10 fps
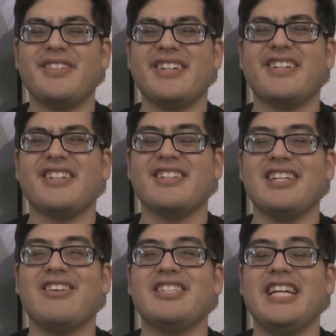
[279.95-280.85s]
now
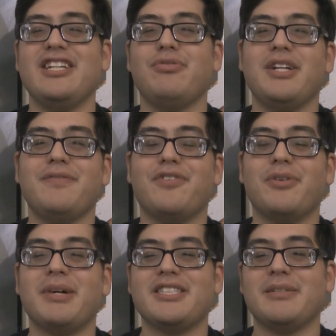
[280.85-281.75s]
a
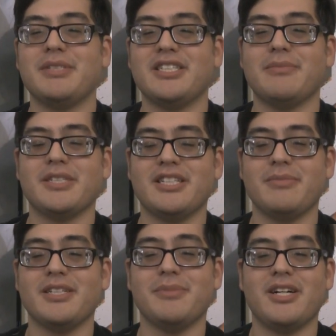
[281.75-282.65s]
1024 by something
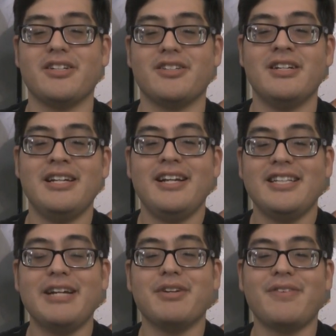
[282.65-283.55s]
monitor.
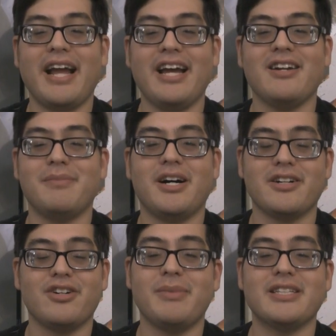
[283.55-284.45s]
They would have had a
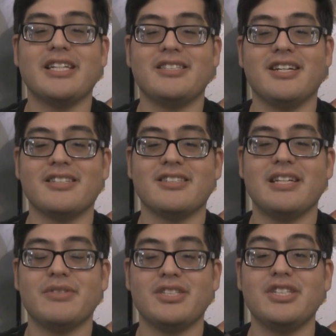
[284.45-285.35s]
monitor about that size because
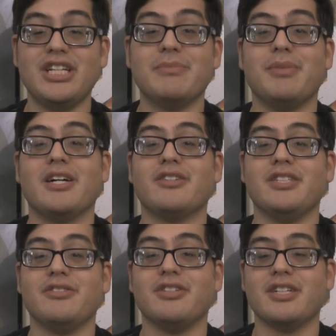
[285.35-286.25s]
that was the cheap monitor
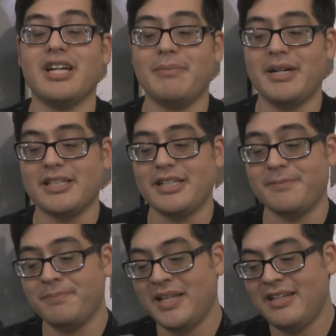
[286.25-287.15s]
you could have got back
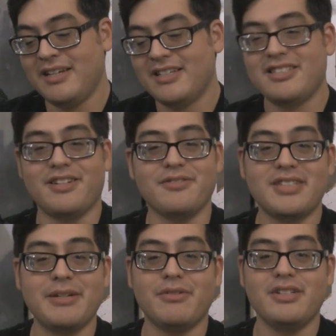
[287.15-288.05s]
then. So
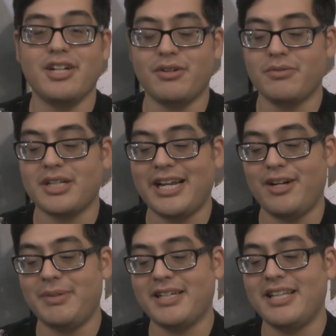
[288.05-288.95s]
no one would have
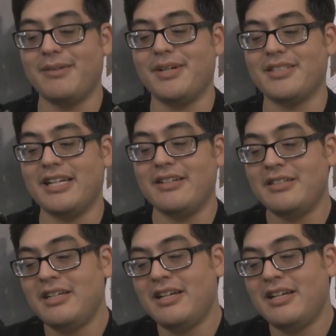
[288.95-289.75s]
cared back then about that.